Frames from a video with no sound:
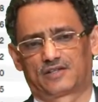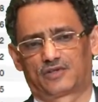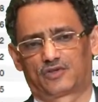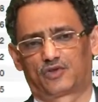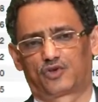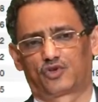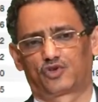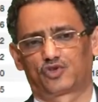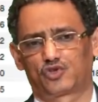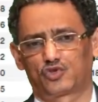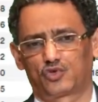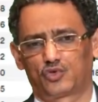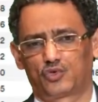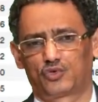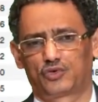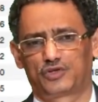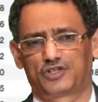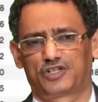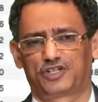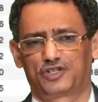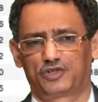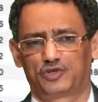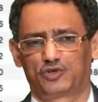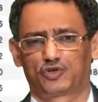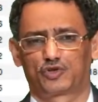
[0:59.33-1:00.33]
those who
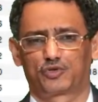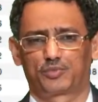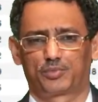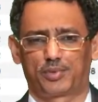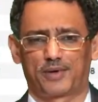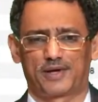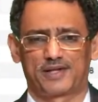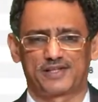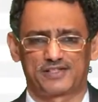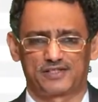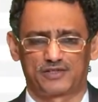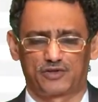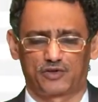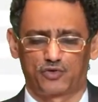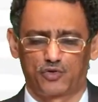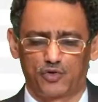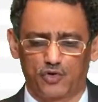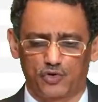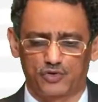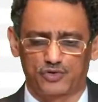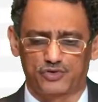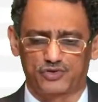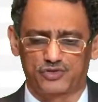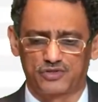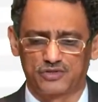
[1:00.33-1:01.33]
did not pass the
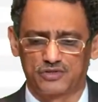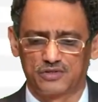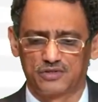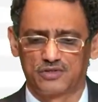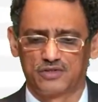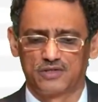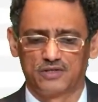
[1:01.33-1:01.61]
course.